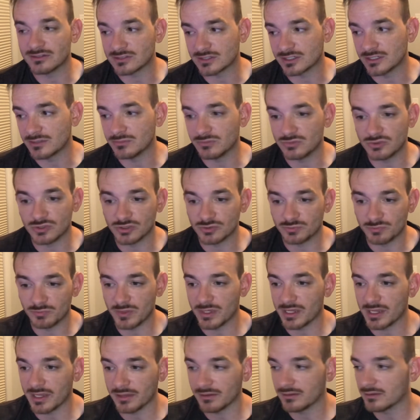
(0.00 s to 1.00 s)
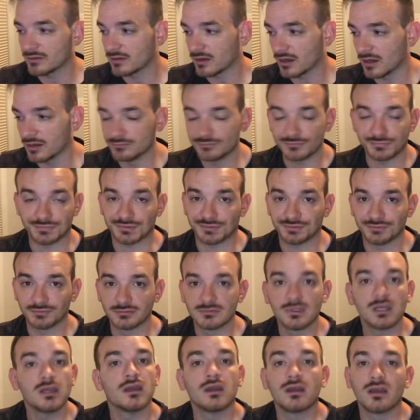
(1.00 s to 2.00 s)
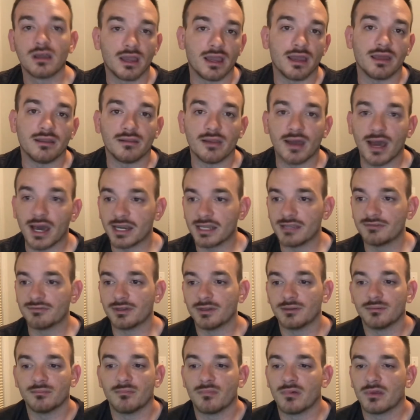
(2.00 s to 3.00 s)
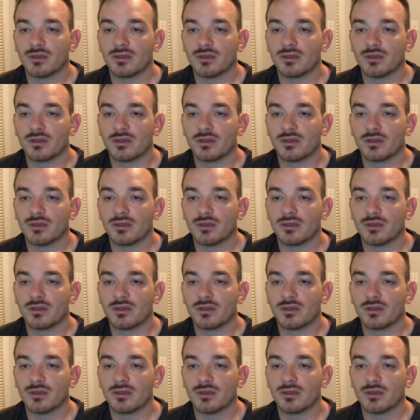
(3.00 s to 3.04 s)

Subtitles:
could just be and not even,